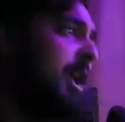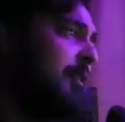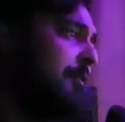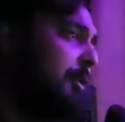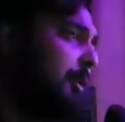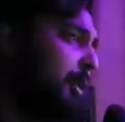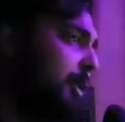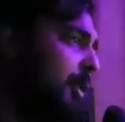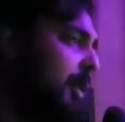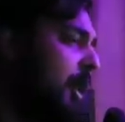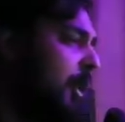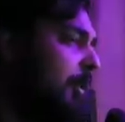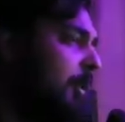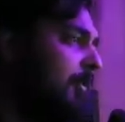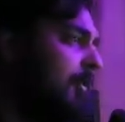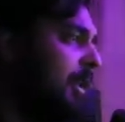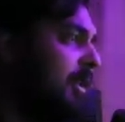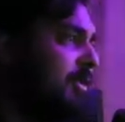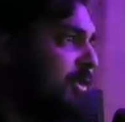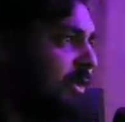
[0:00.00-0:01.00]
If you require
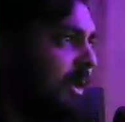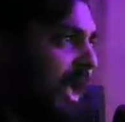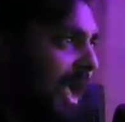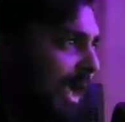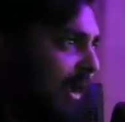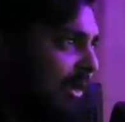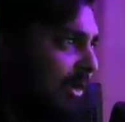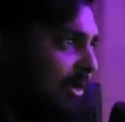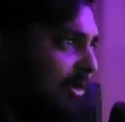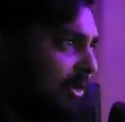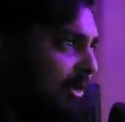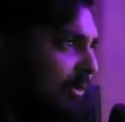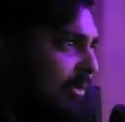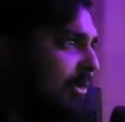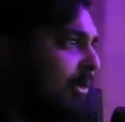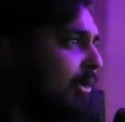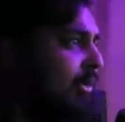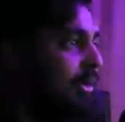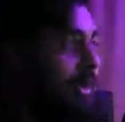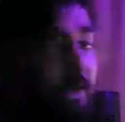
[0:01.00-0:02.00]
professional hacking
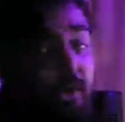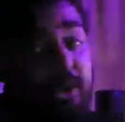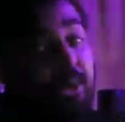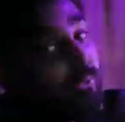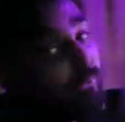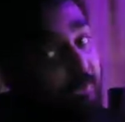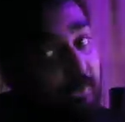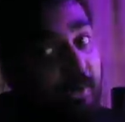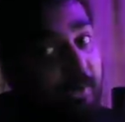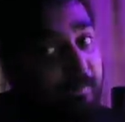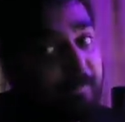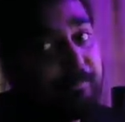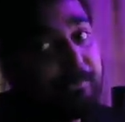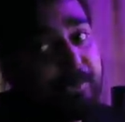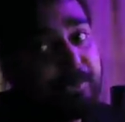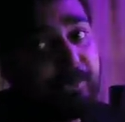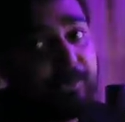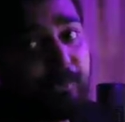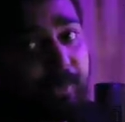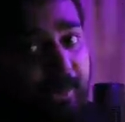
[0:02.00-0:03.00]
services, you've come
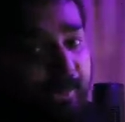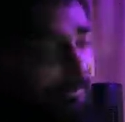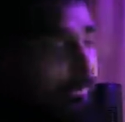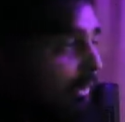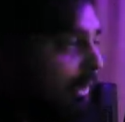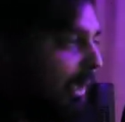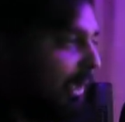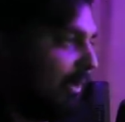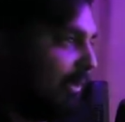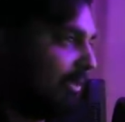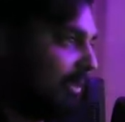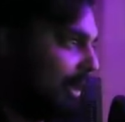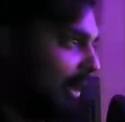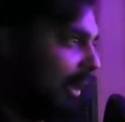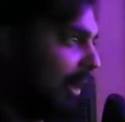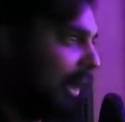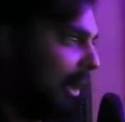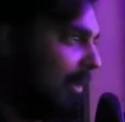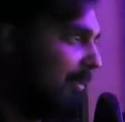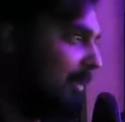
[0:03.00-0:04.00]
to the right place. All
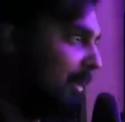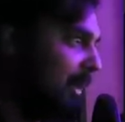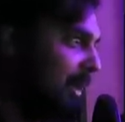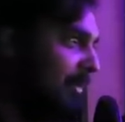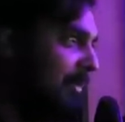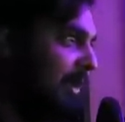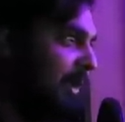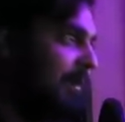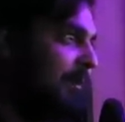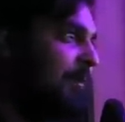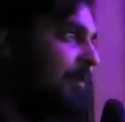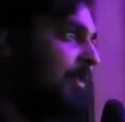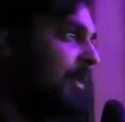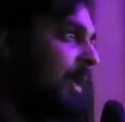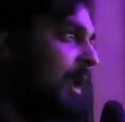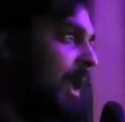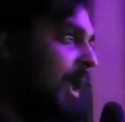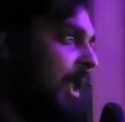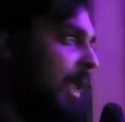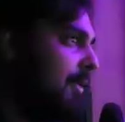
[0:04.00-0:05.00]
right, I believe it.
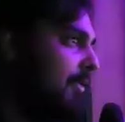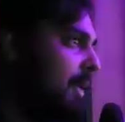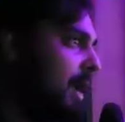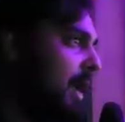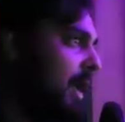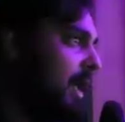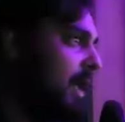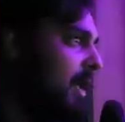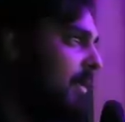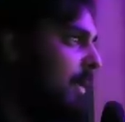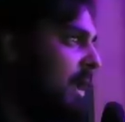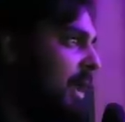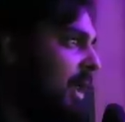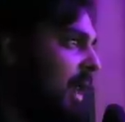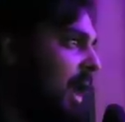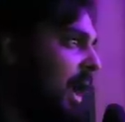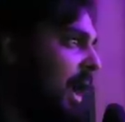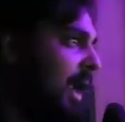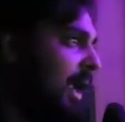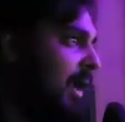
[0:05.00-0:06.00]
And they've got email
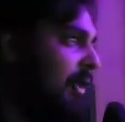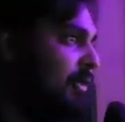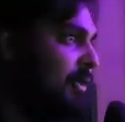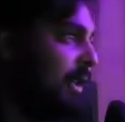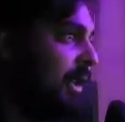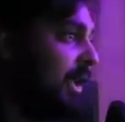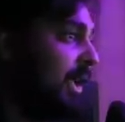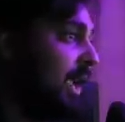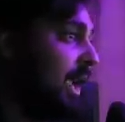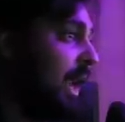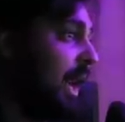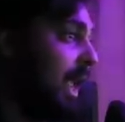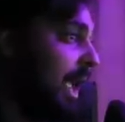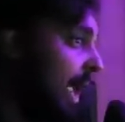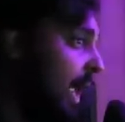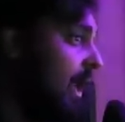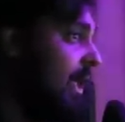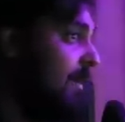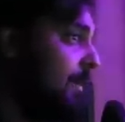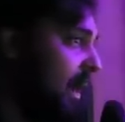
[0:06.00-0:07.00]
hacking, so they can get
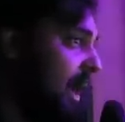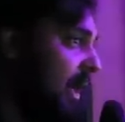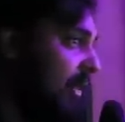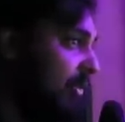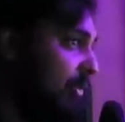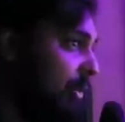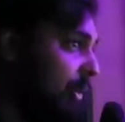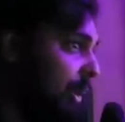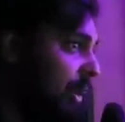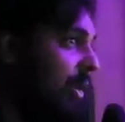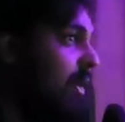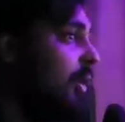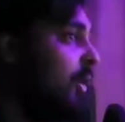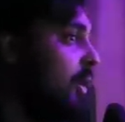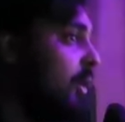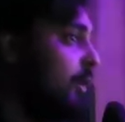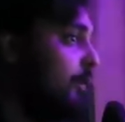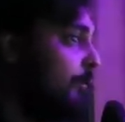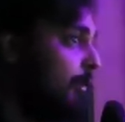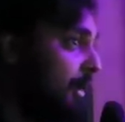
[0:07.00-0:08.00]
any password
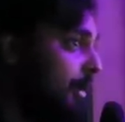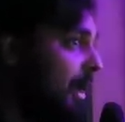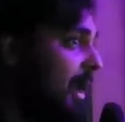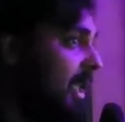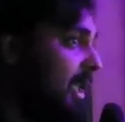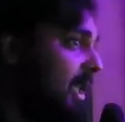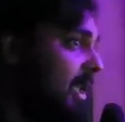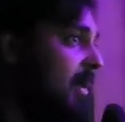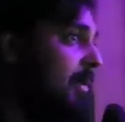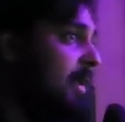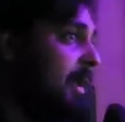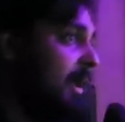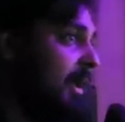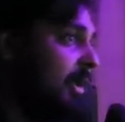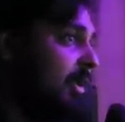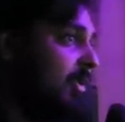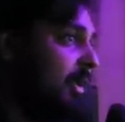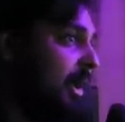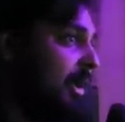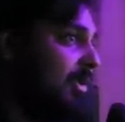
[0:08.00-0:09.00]
from any email
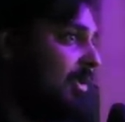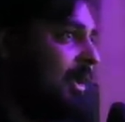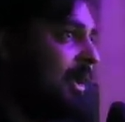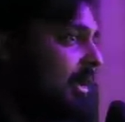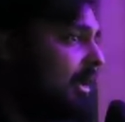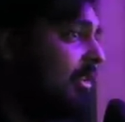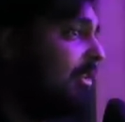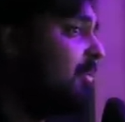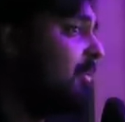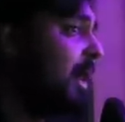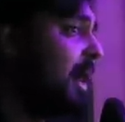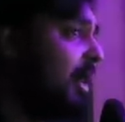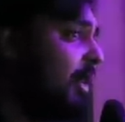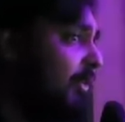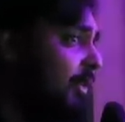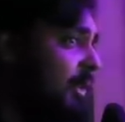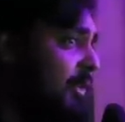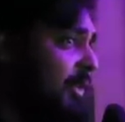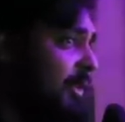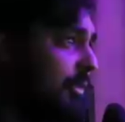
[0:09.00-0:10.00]
address. Doesn't matter
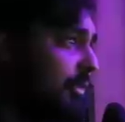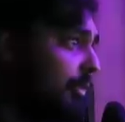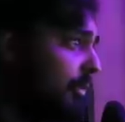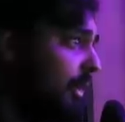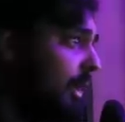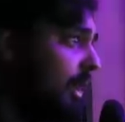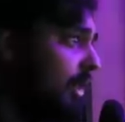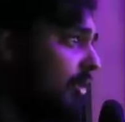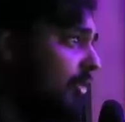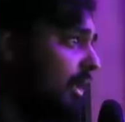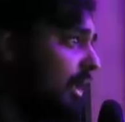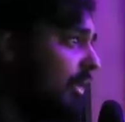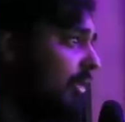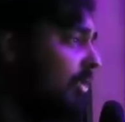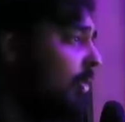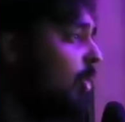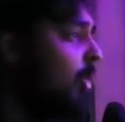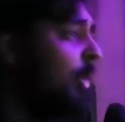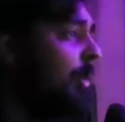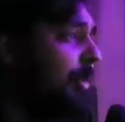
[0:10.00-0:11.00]
if it's a free
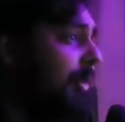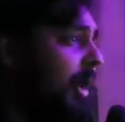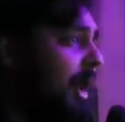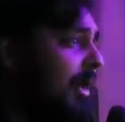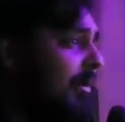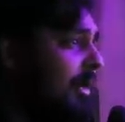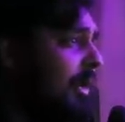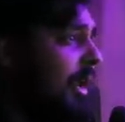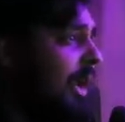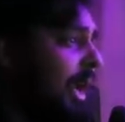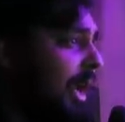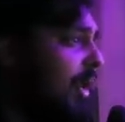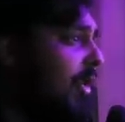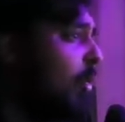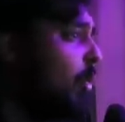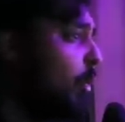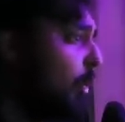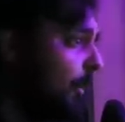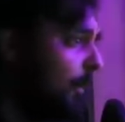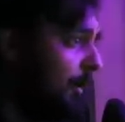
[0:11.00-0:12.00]
address or private
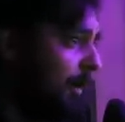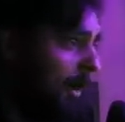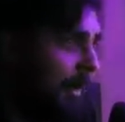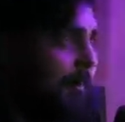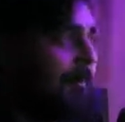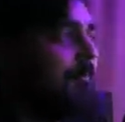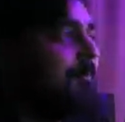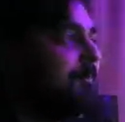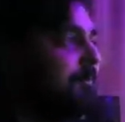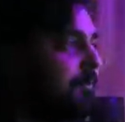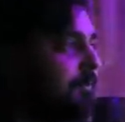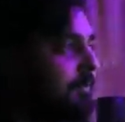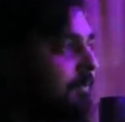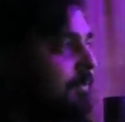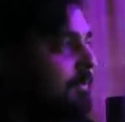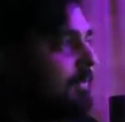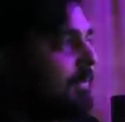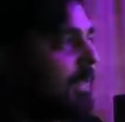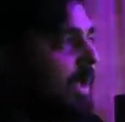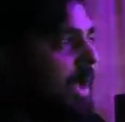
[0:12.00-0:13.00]
and corporate.
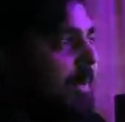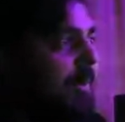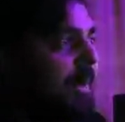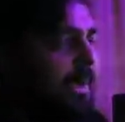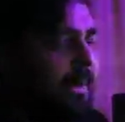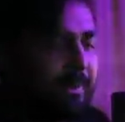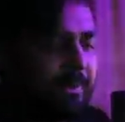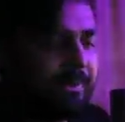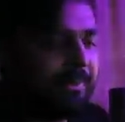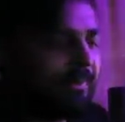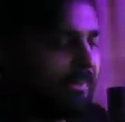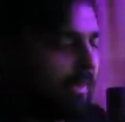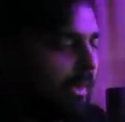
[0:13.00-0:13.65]
I bet, dude,